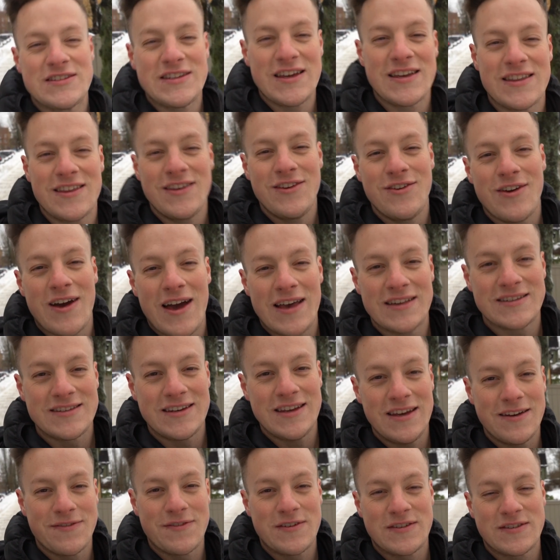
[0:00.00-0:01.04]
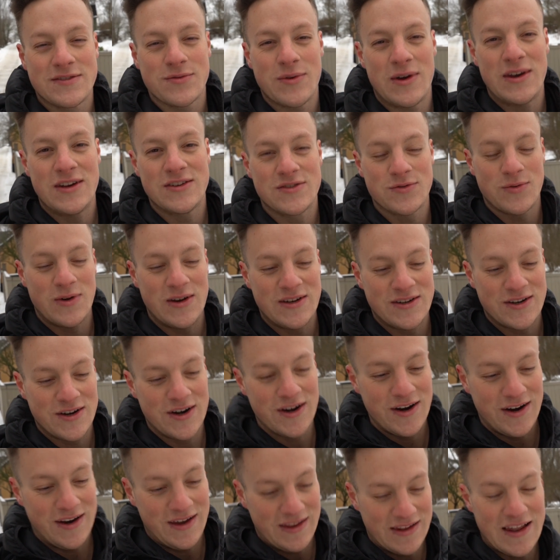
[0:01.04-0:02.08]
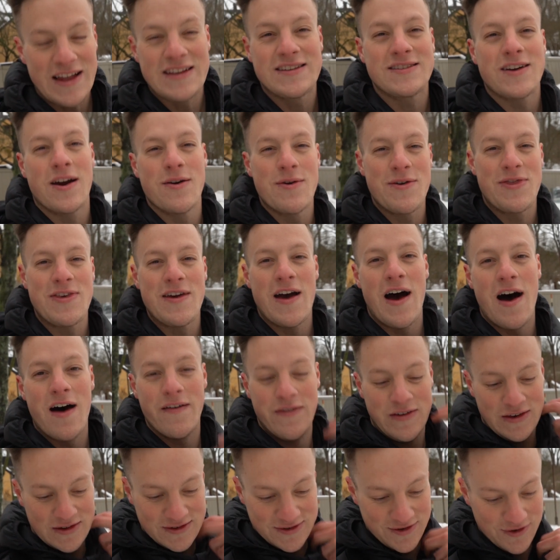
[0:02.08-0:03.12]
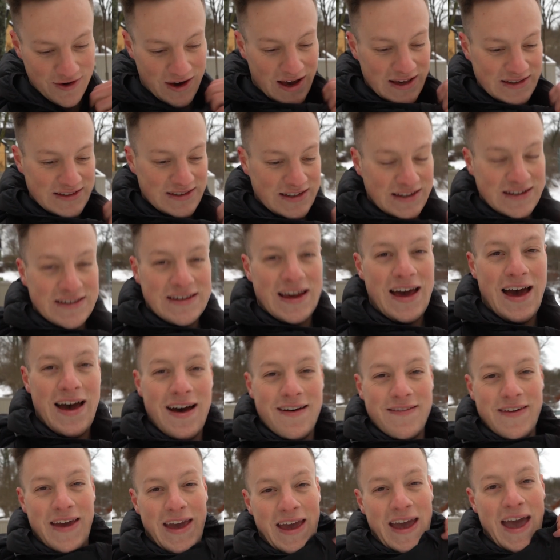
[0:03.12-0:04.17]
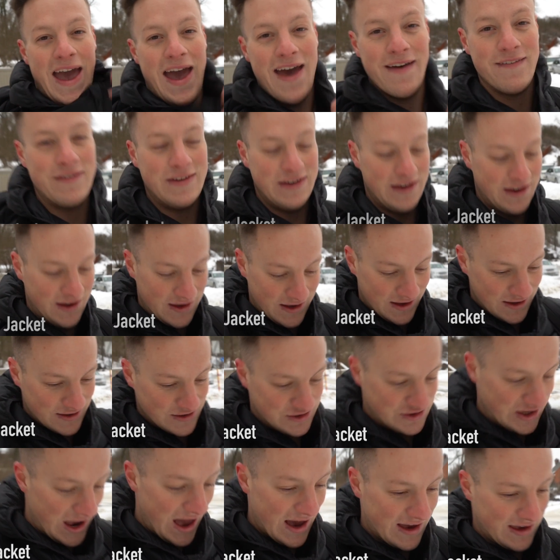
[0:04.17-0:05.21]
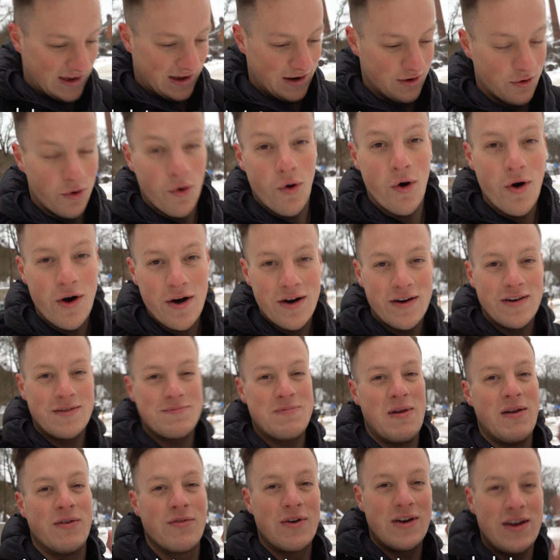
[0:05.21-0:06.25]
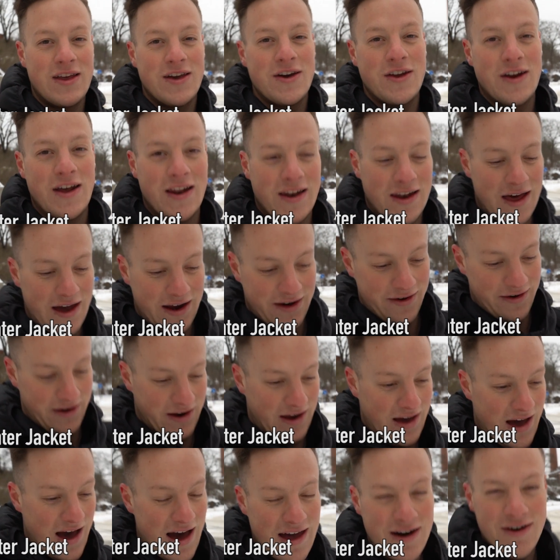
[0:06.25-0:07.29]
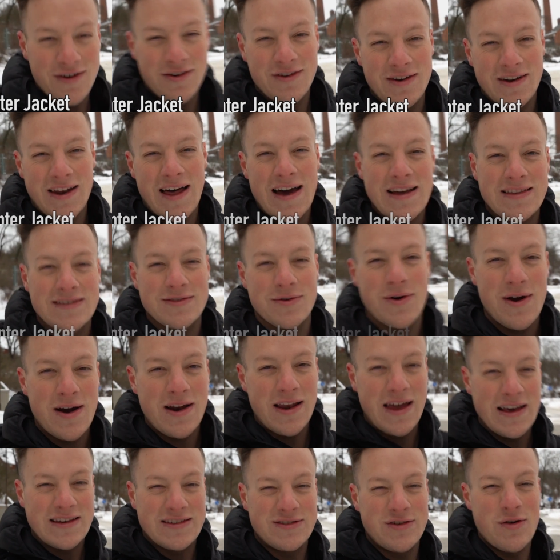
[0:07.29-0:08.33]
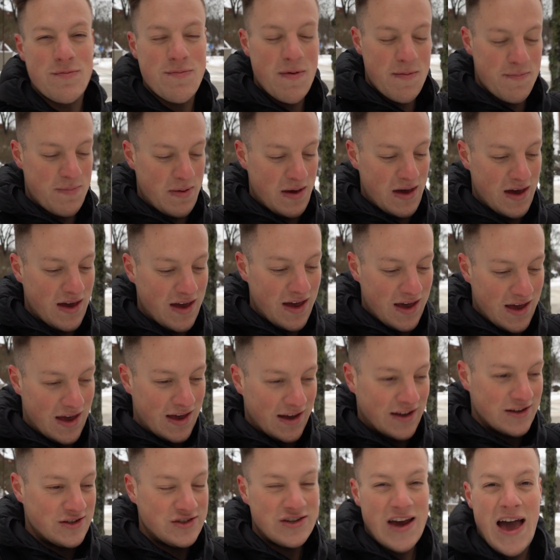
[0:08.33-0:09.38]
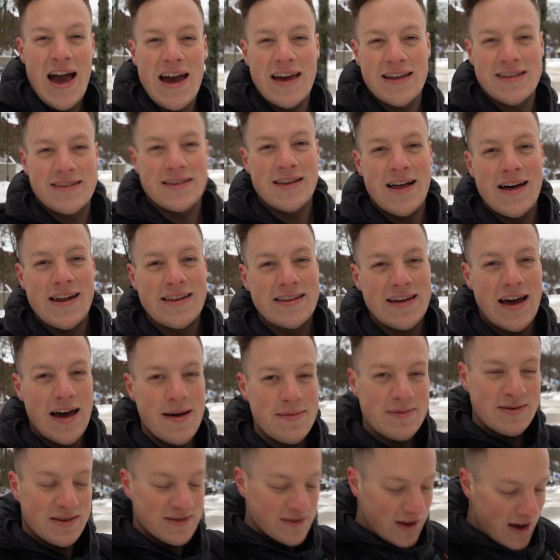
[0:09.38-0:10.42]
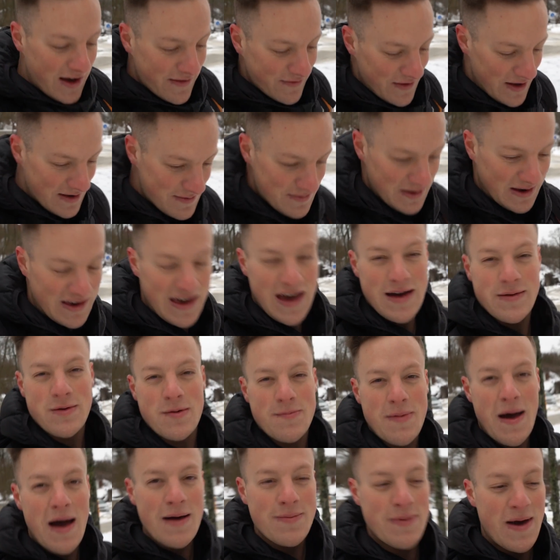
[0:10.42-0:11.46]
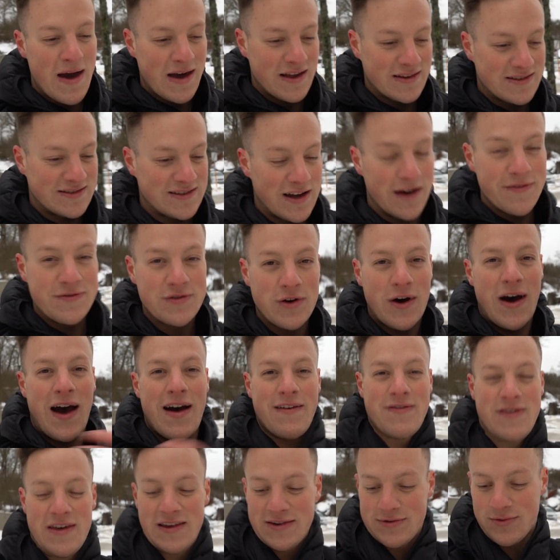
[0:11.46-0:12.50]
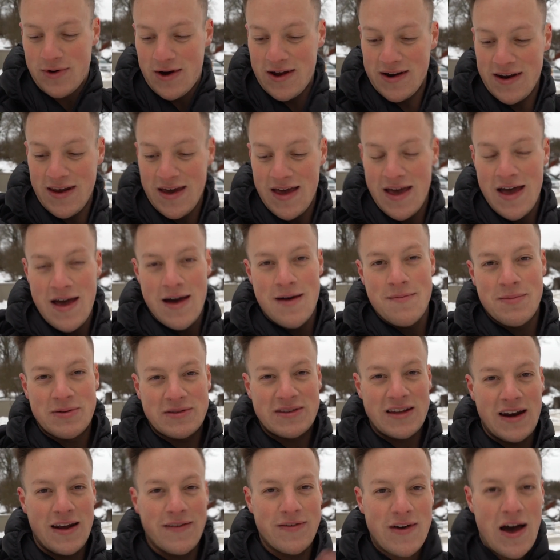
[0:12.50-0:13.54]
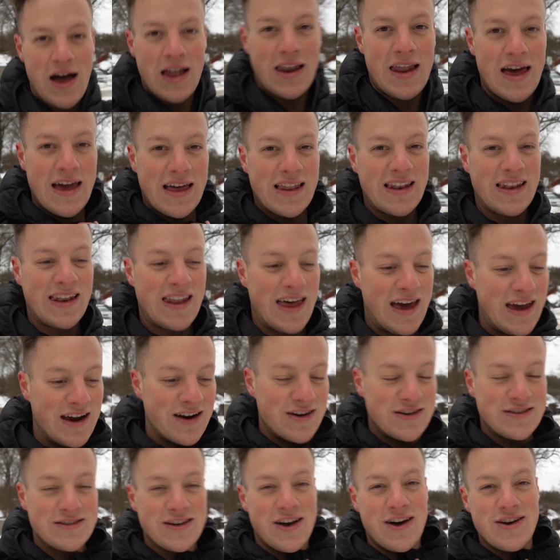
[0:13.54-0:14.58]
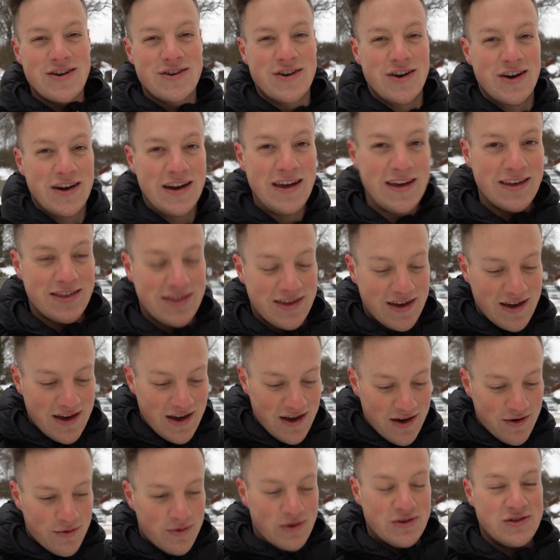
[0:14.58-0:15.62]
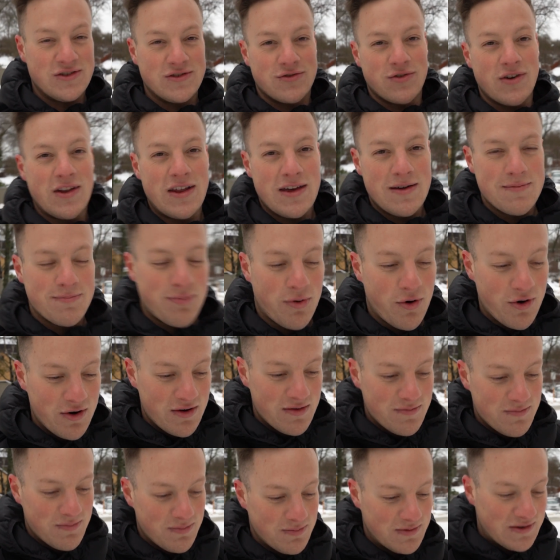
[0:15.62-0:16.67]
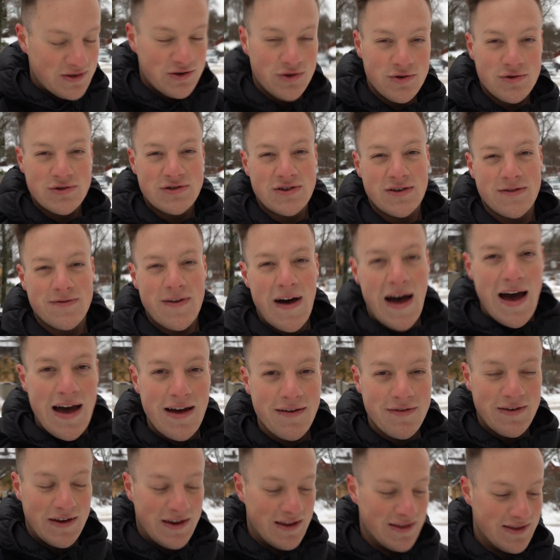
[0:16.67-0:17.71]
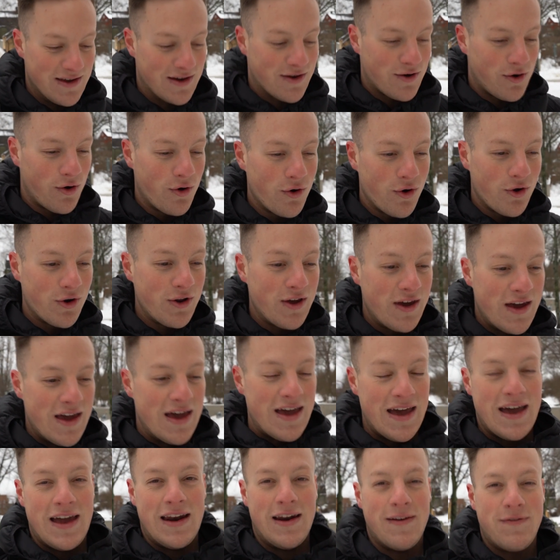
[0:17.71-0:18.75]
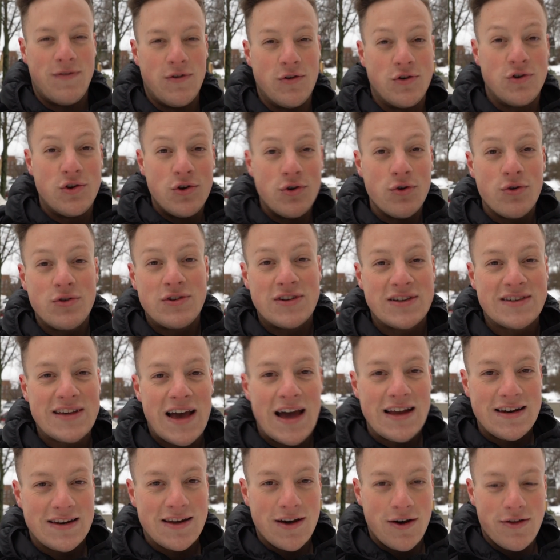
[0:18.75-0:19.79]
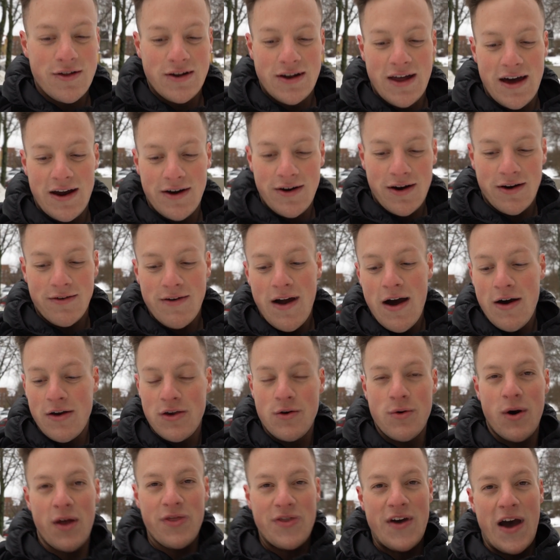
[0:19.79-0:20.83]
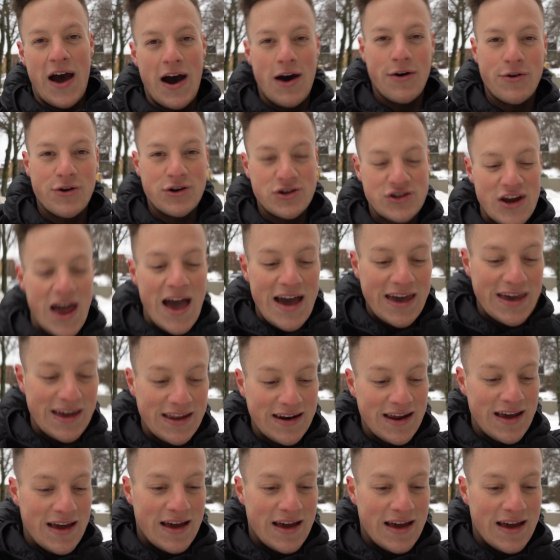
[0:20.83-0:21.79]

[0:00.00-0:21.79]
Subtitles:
thing that you guys need for Swedish winter, let's start with the obvious. You guys need to have a heavy jacket or be really good at layering. I don't like to wear like super big jackets a lot of times because I have like my camera backpack and stuff. So I have this one, but then I've got like layers underneath, which is really important to survive in the cold. And if you do decide to go the layering route, you want the outer jacket